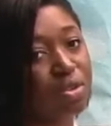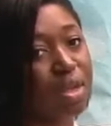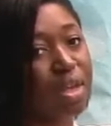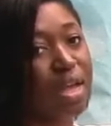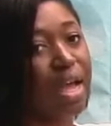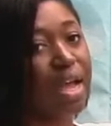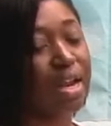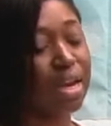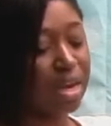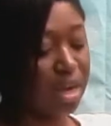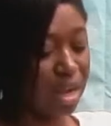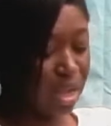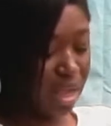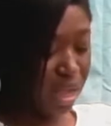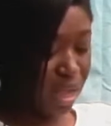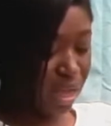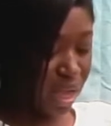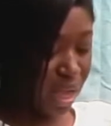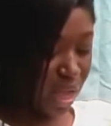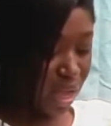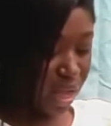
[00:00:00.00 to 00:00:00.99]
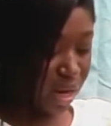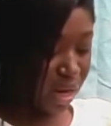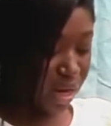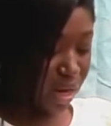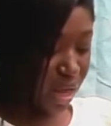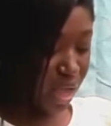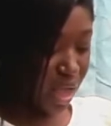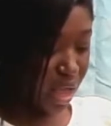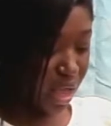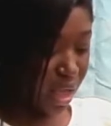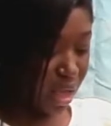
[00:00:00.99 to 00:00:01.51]
can
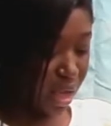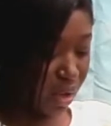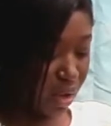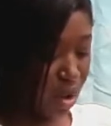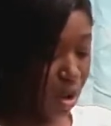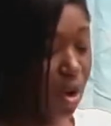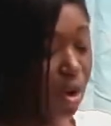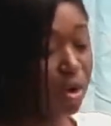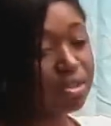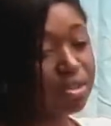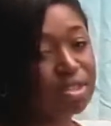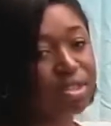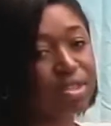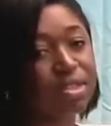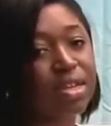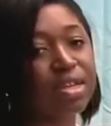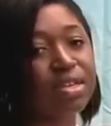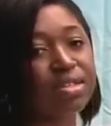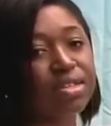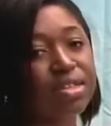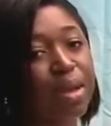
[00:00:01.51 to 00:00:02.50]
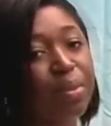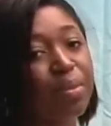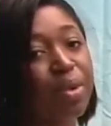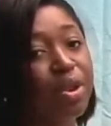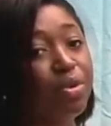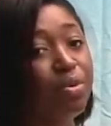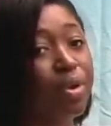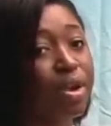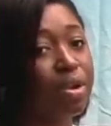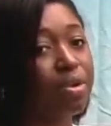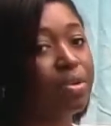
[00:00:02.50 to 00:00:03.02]
cause some
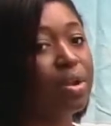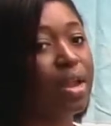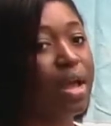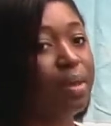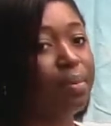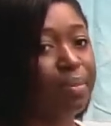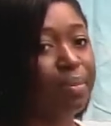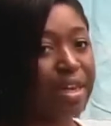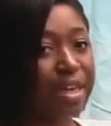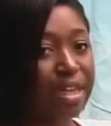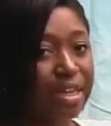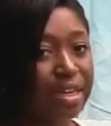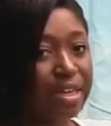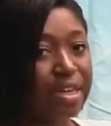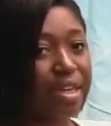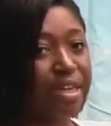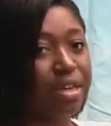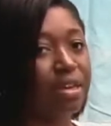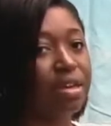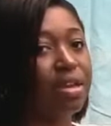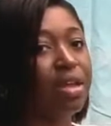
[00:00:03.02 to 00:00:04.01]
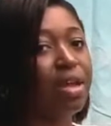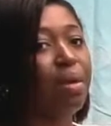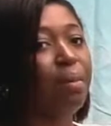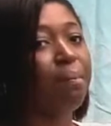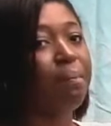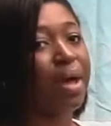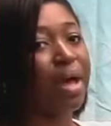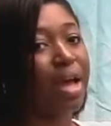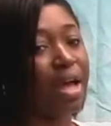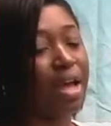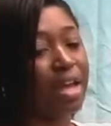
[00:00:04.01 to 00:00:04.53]
irregular bleeding,
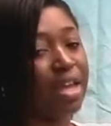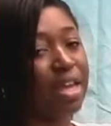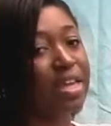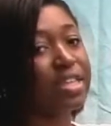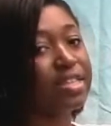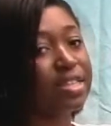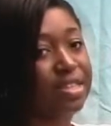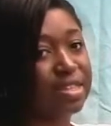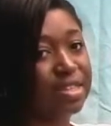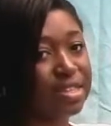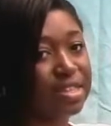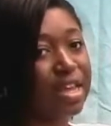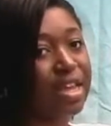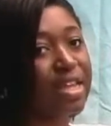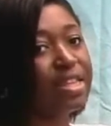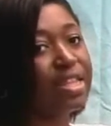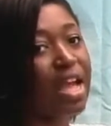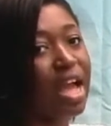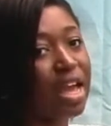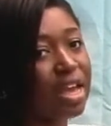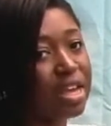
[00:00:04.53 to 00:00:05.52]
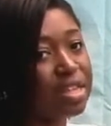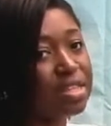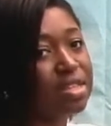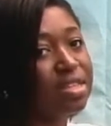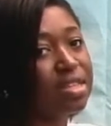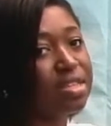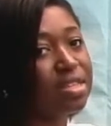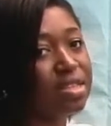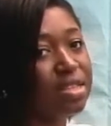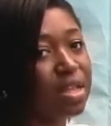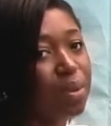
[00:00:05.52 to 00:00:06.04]
but it is said that it
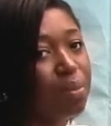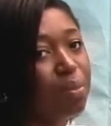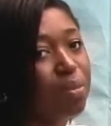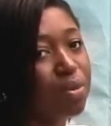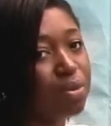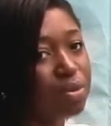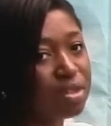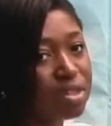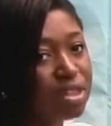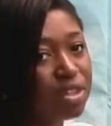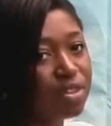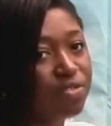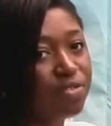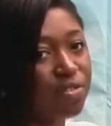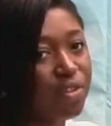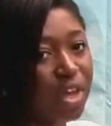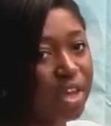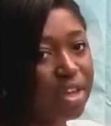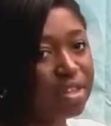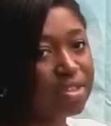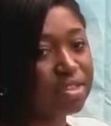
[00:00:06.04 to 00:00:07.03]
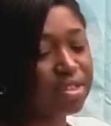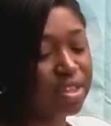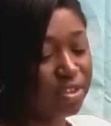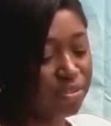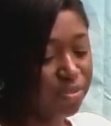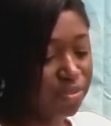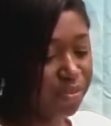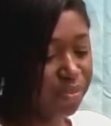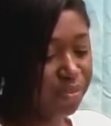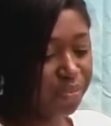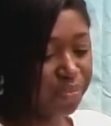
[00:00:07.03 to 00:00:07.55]
is the most effective.
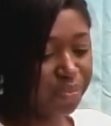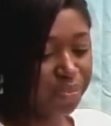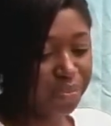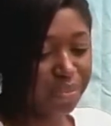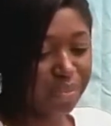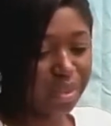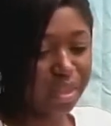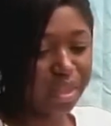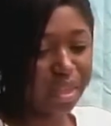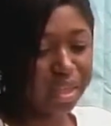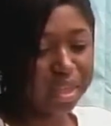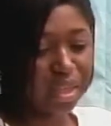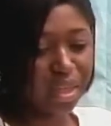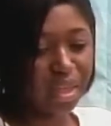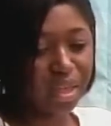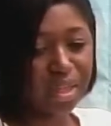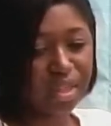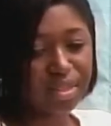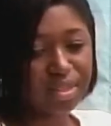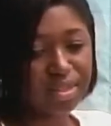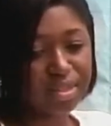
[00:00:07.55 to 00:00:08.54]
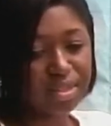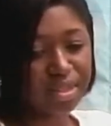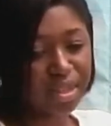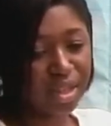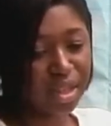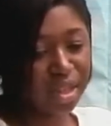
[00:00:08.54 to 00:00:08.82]
Yes.